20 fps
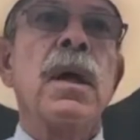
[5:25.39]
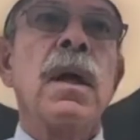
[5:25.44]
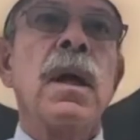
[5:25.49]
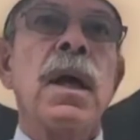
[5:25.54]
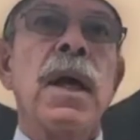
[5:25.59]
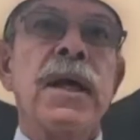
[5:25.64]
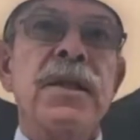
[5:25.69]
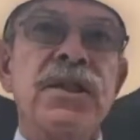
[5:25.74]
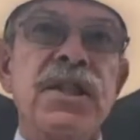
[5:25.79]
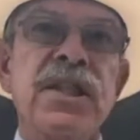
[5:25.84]

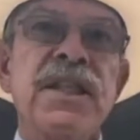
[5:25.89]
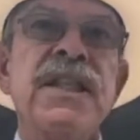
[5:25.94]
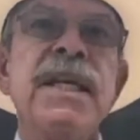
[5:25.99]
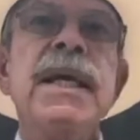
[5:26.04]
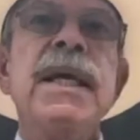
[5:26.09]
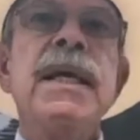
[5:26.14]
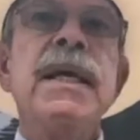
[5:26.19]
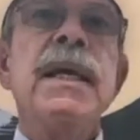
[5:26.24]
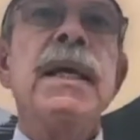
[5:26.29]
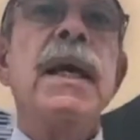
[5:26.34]
and
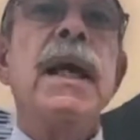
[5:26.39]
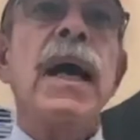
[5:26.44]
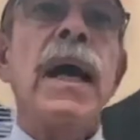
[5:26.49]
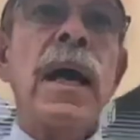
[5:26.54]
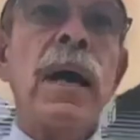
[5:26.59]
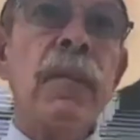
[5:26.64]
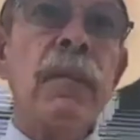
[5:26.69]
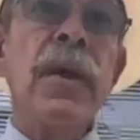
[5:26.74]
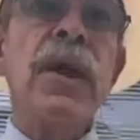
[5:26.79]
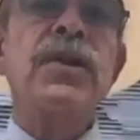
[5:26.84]
see
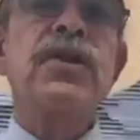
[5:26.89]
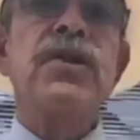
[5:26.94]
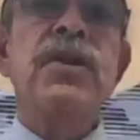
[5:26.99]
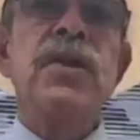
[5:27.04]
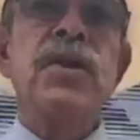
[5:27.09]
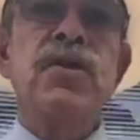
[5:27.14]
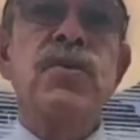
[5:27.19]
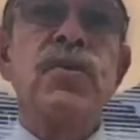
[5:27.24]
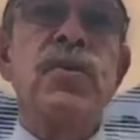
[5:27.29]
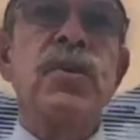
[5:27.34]
how much
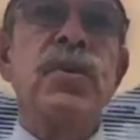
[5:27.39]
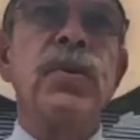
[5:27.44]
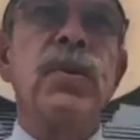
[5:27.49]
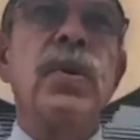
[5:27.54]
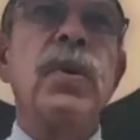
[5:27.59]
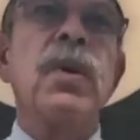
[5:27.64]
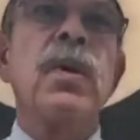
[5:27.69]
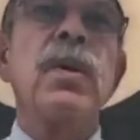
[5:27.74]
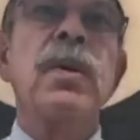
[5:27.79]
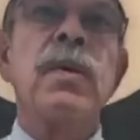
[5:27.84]
this
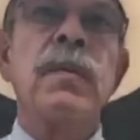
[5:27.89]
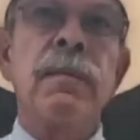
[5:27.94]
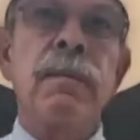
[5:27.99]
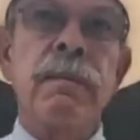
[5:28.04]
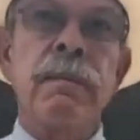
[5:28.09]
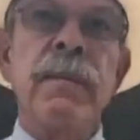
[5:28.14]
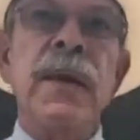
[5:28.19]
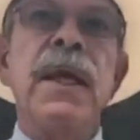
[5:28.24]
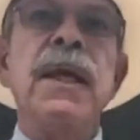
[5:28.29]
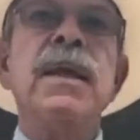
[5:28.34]
rule
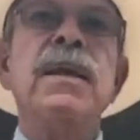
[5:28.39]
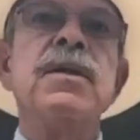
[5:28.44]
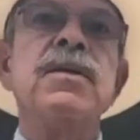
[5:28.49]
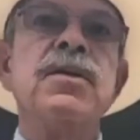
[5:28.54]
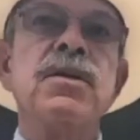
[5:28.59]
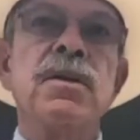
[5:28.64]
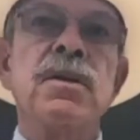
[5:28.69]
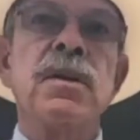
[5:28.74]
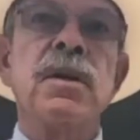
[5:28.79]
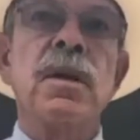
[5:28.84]
means
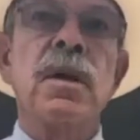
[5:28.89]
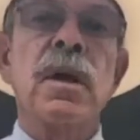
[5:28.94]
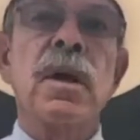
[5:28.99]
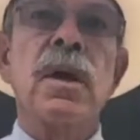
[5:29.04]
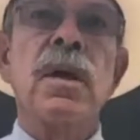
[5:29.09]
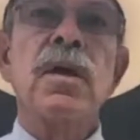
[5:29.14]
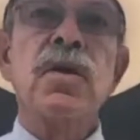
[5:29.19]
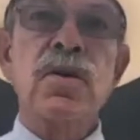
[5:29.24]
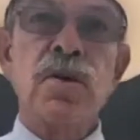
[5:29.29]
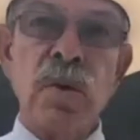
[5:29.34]

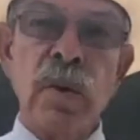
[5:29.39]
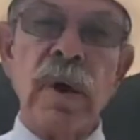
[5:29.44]
to